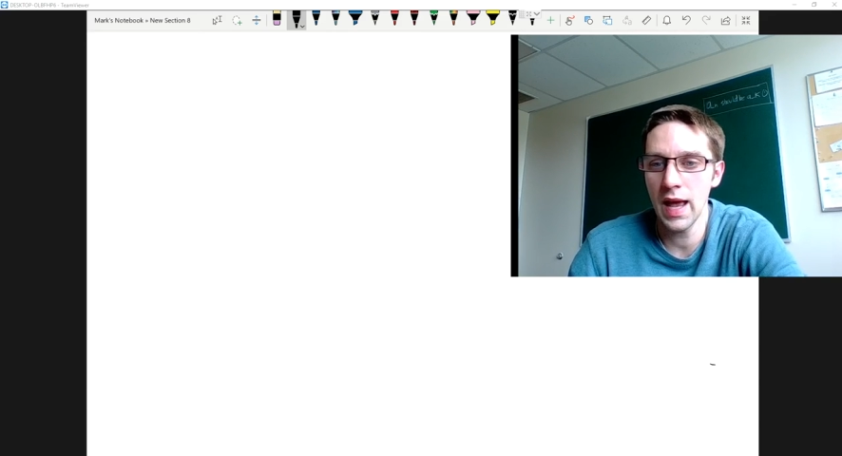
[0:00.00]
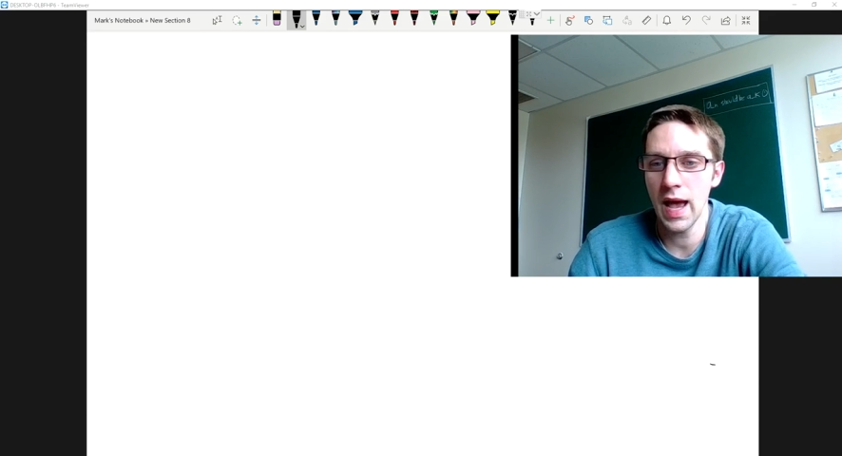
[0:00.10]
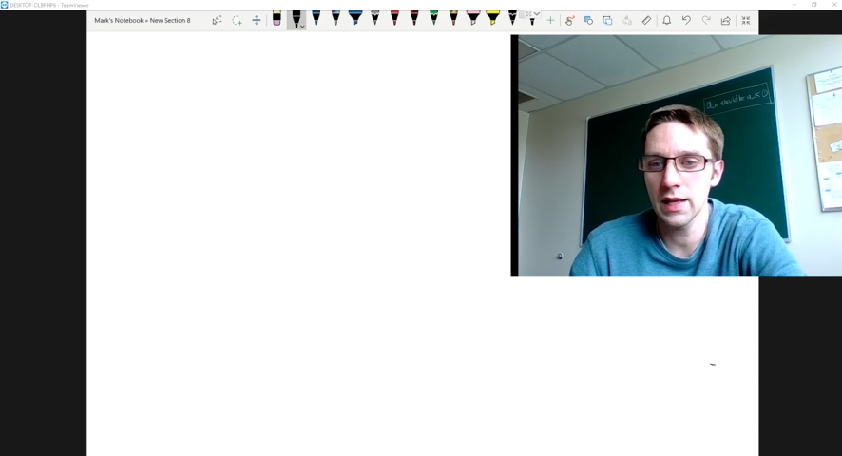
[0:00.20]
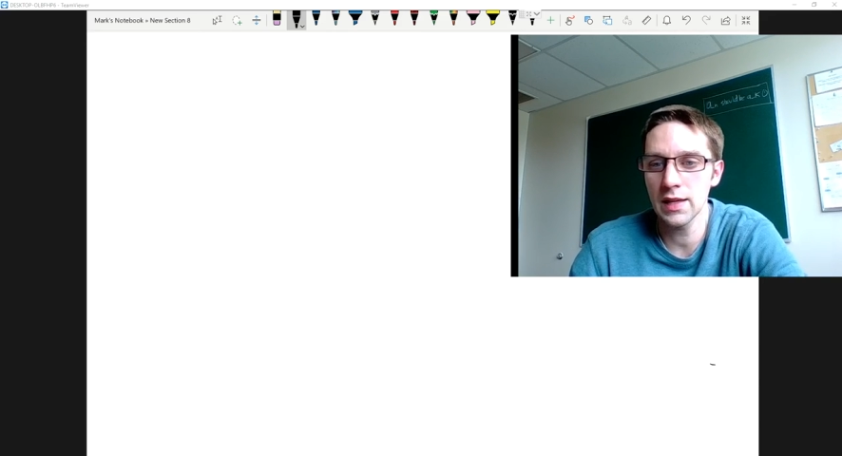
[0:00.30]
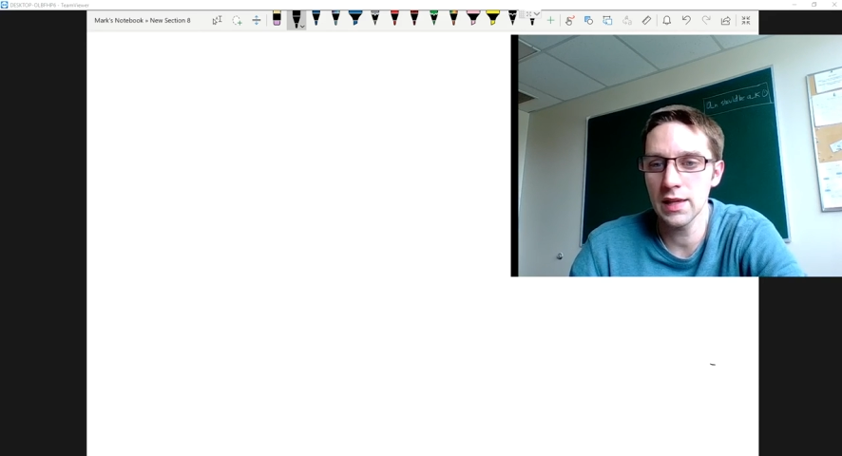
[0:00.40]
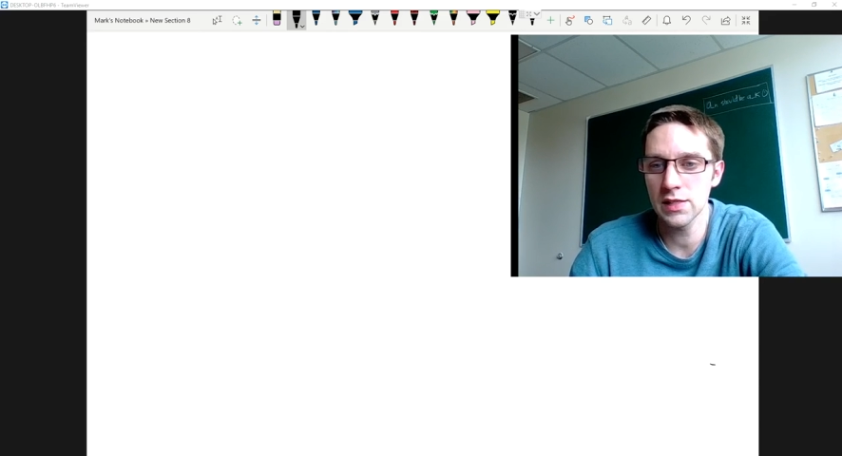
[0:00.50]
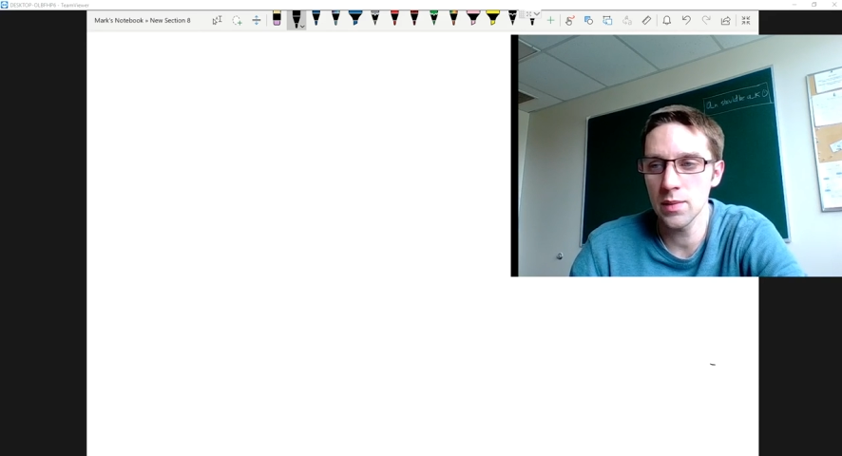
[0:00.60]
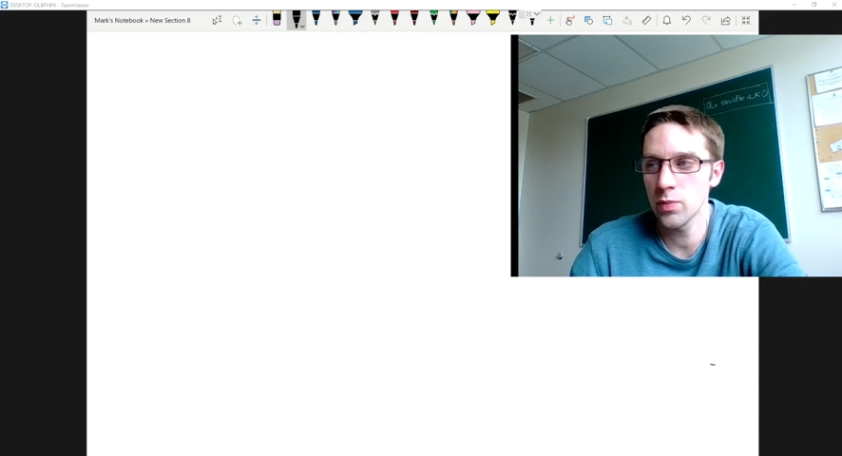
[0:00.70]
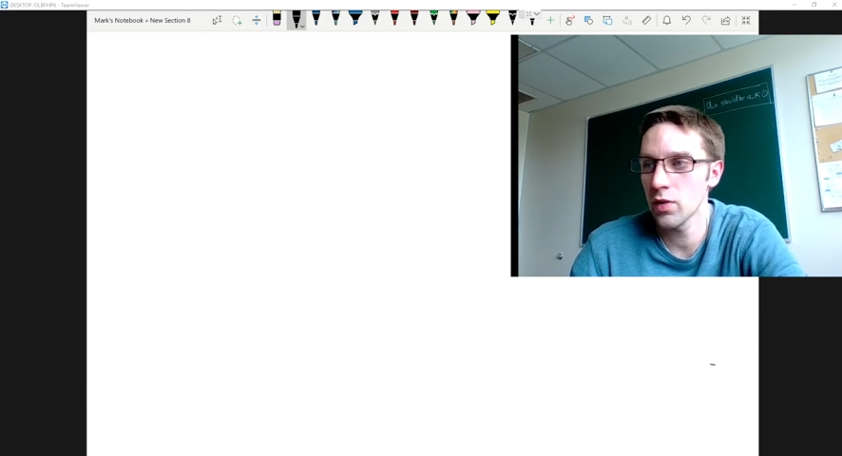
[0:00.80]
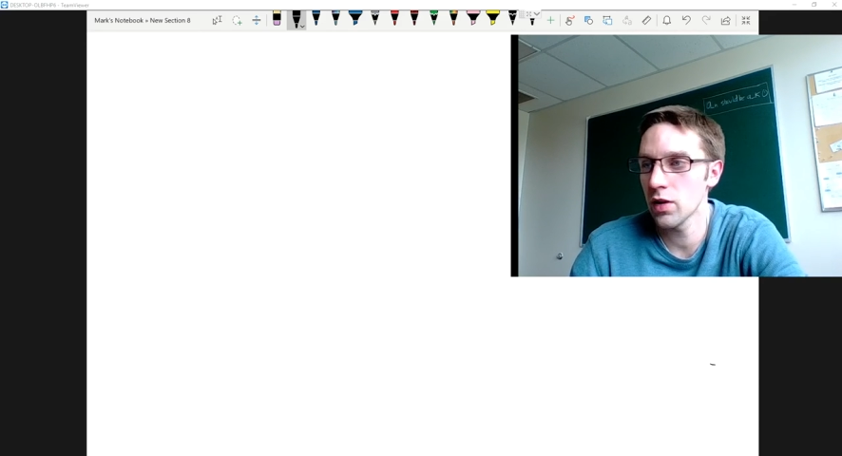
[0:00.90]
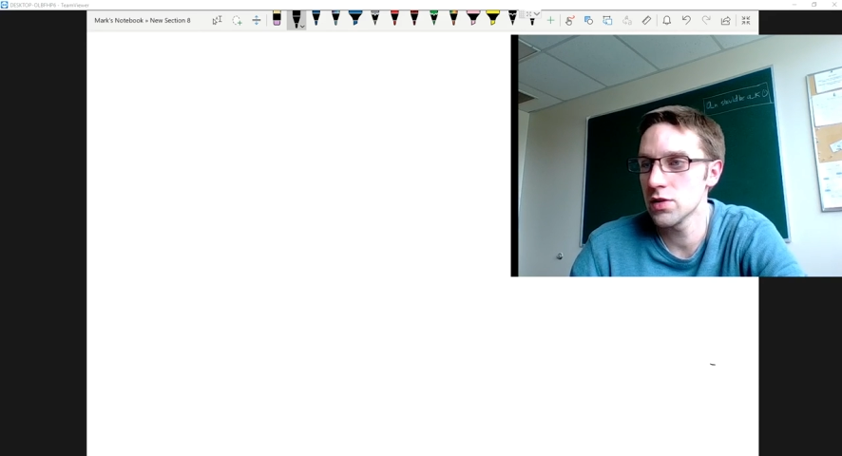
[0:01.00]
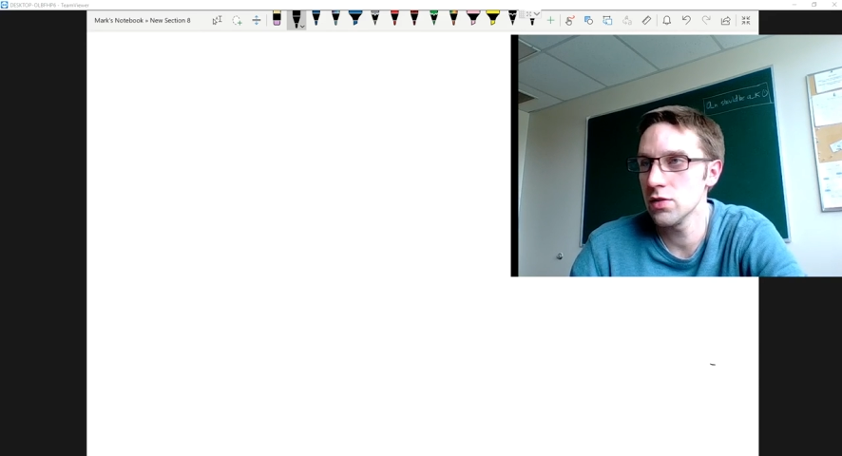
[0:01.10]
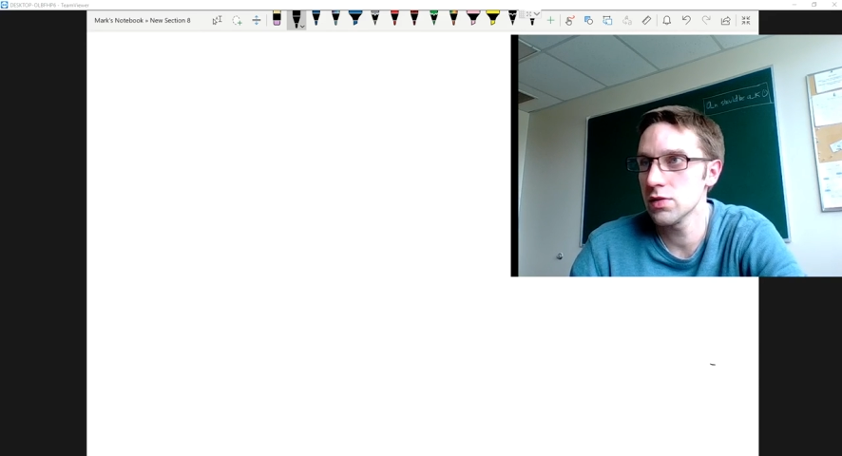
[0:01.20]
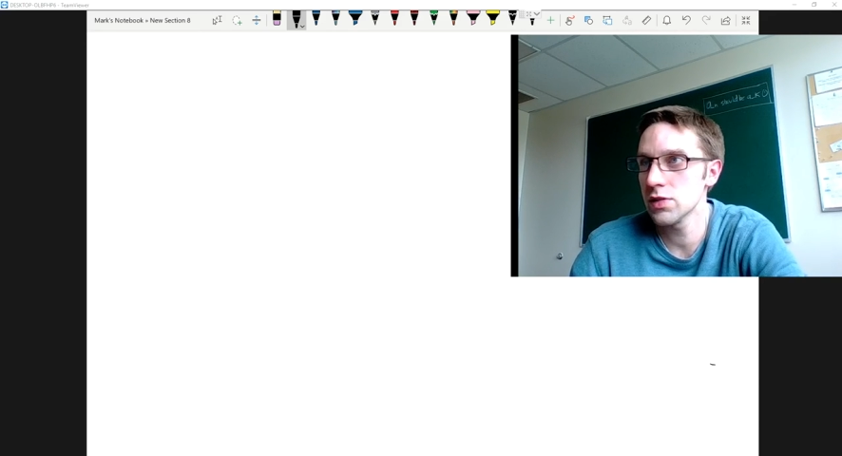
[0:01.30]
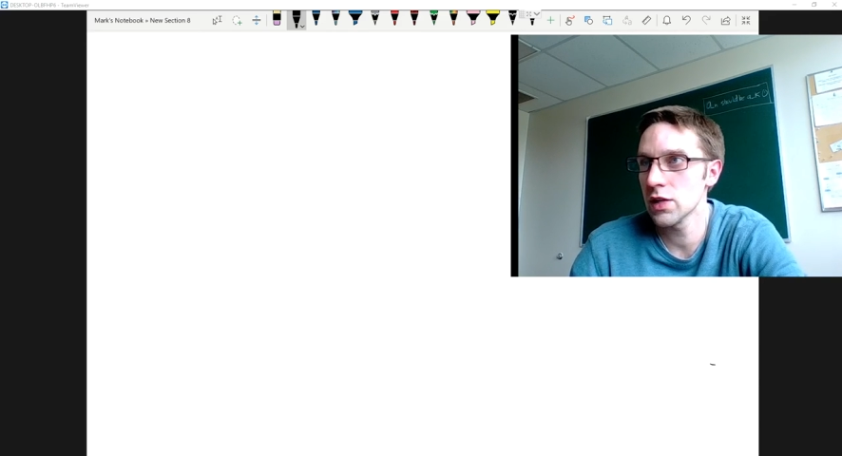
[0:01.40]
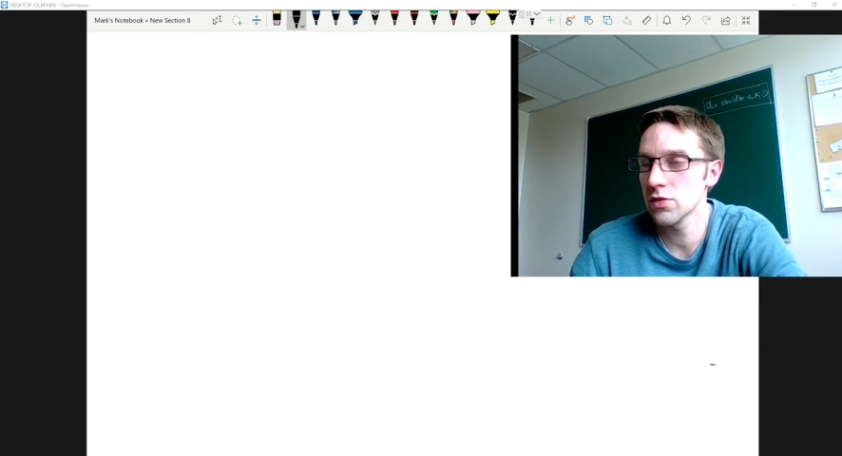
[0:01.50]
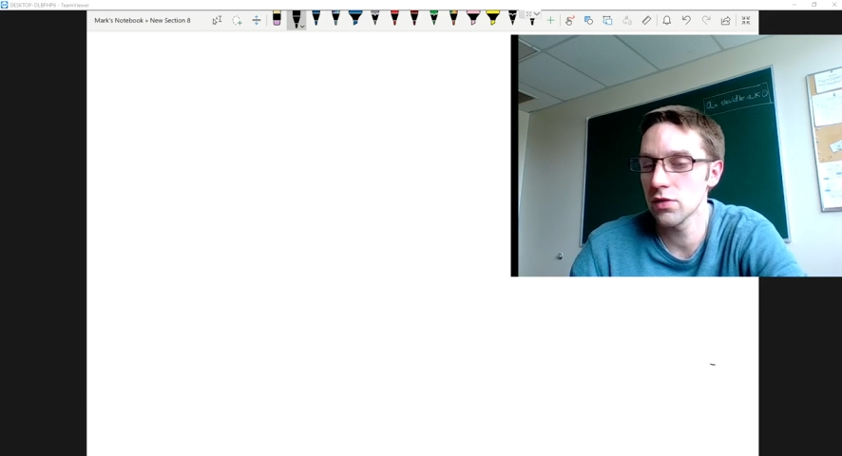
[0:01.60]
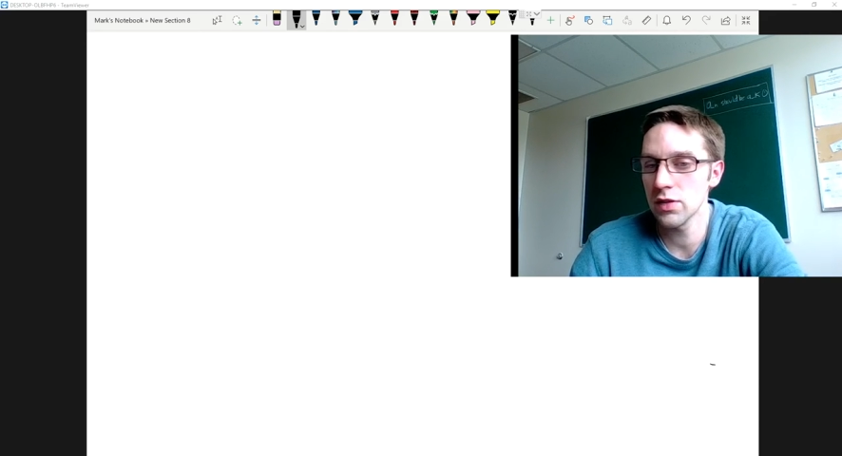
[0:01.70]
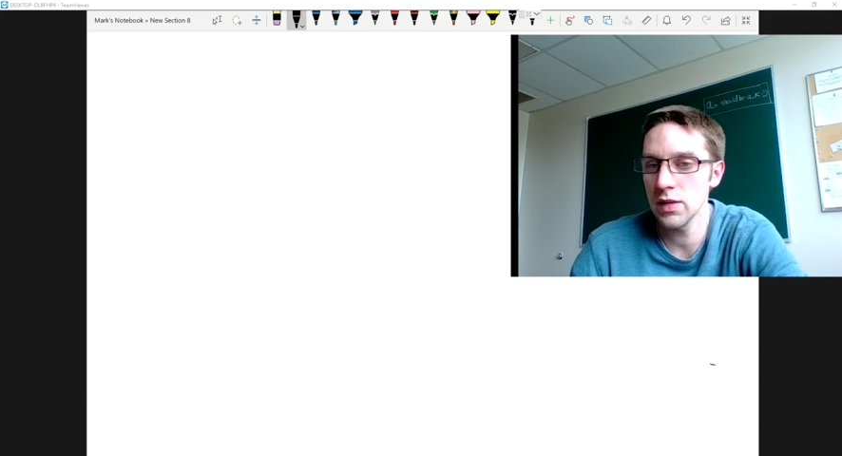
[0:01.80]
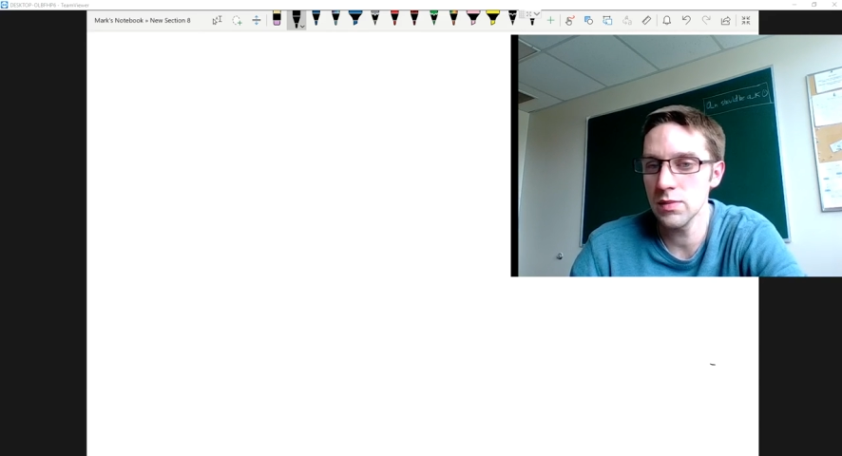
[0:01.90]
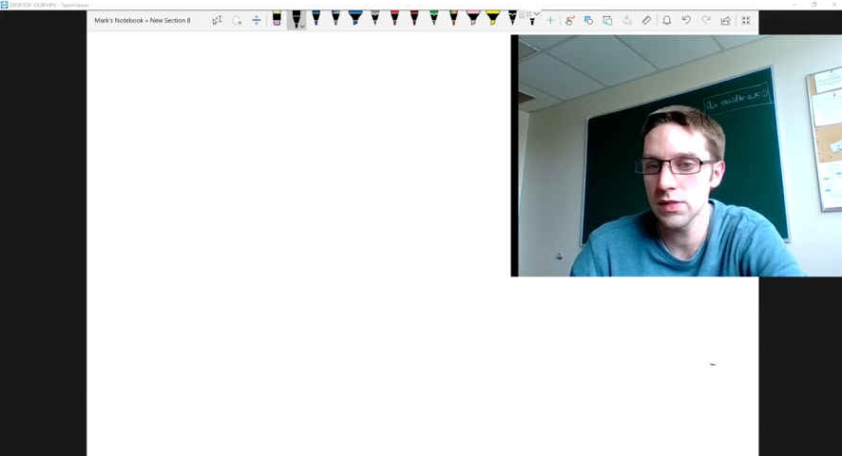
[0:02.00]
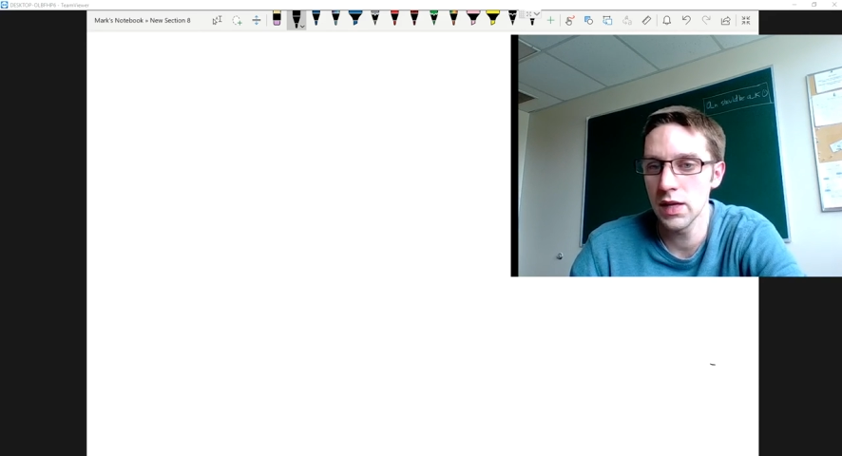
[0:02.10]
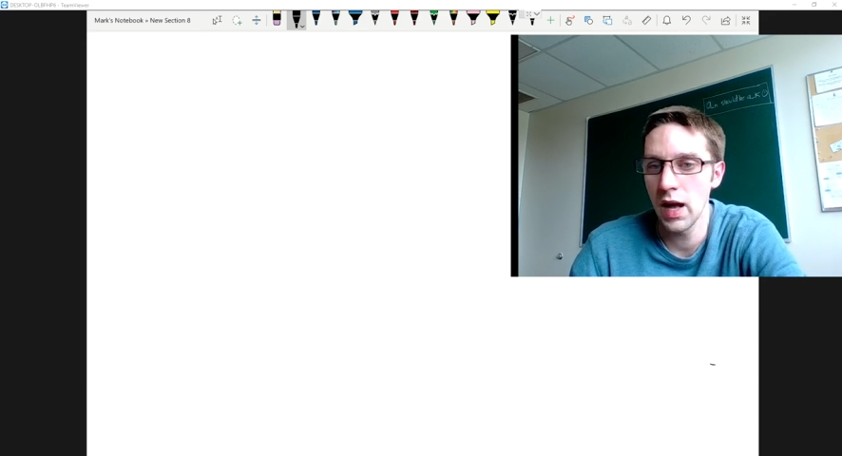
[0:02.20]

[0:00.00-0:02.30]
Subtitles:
adding things up were our two central themes,